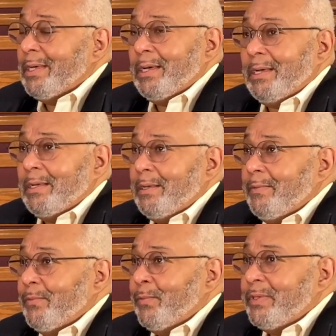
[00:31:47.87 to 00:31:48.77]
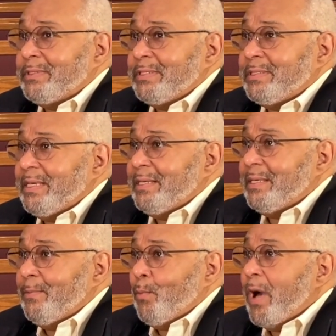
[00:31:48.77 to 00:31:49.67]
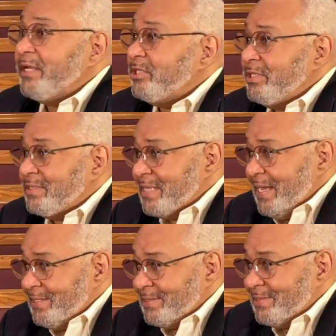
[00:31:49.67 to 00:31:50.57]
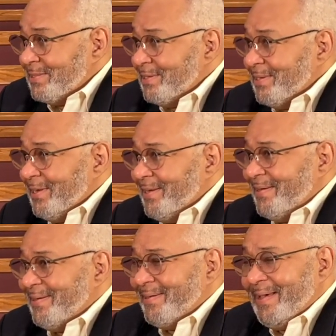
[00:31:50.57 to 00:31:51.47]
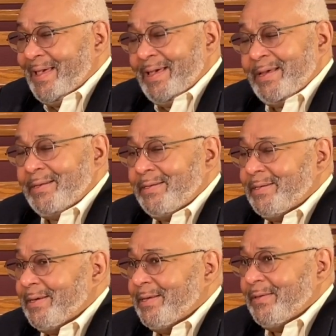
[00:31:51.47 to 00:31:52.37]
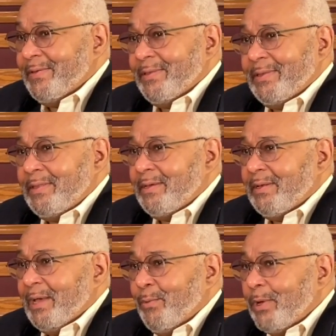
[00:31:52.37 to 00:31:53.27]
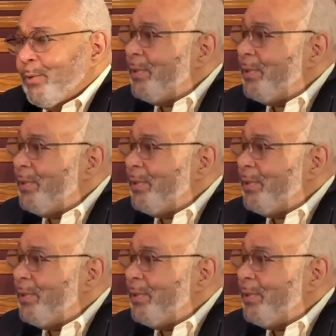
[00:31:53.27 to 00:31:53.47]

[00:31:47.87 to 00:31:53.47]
Uh, we did that hymn, "Watch Ye Saints," yes, uh, and uh, they're like, "When are we